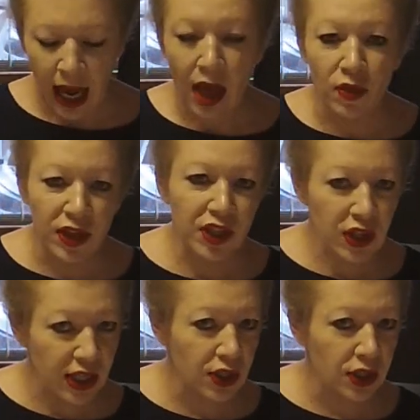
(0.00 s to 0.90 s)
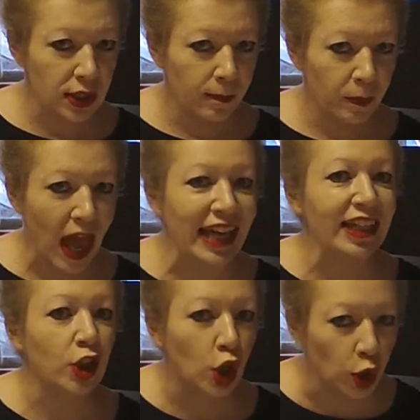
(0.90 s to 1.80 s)
And this is an
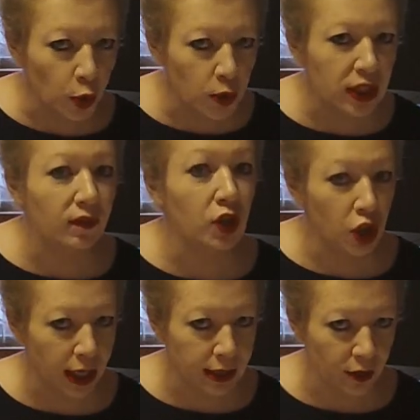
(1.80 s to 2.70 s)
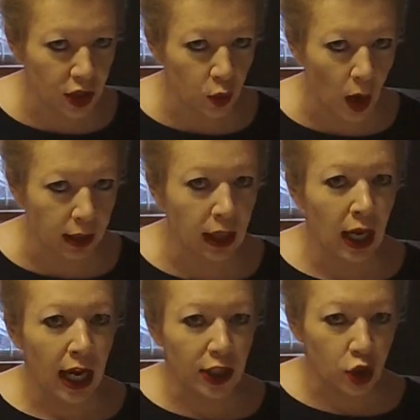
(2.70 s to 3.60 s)
inclusive agenda, this one.
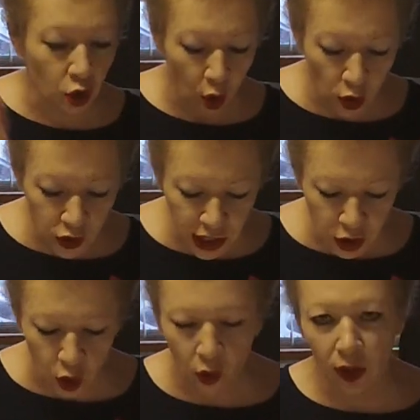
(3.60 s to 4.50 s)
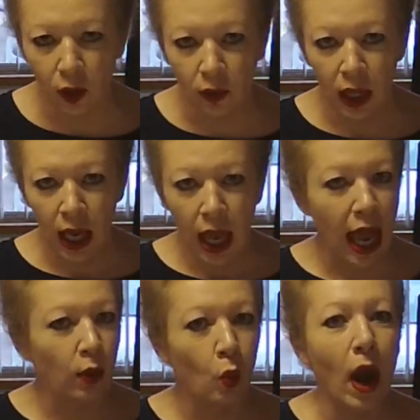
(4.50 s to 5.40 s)
It's cross sectorial,
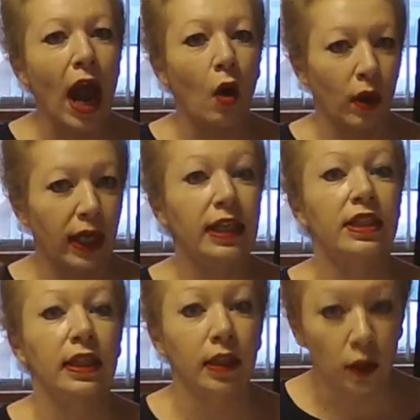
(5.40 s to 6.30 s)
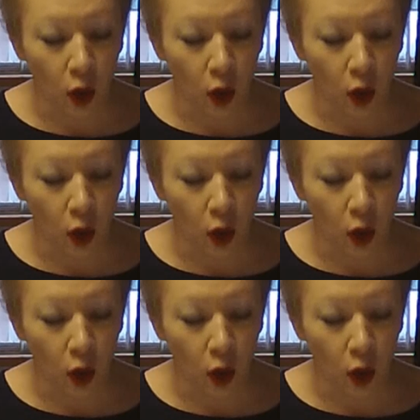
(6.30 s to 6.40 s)
and wow, it's in the